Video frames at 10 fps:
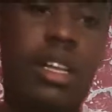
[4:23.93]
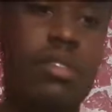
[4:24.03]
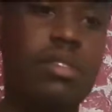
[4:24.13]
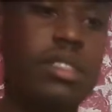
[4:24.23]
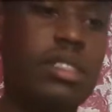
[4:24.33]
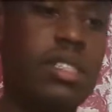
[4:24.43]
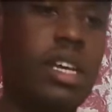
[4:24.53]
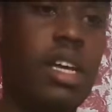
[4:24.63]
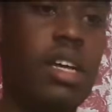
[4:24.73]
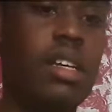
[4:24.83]
levels
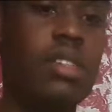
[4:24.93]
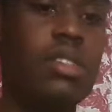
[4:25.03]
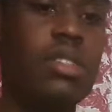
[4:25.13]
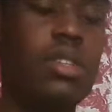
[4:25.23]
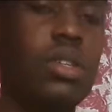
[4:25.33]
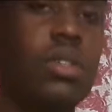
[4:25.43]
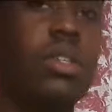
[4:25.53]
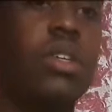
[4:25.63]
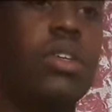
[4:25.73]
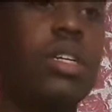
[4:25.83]
so
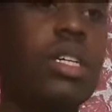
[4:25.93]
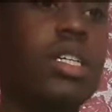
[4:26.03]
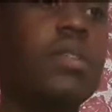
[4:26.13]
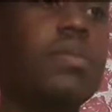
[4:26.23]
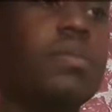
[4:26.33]
you could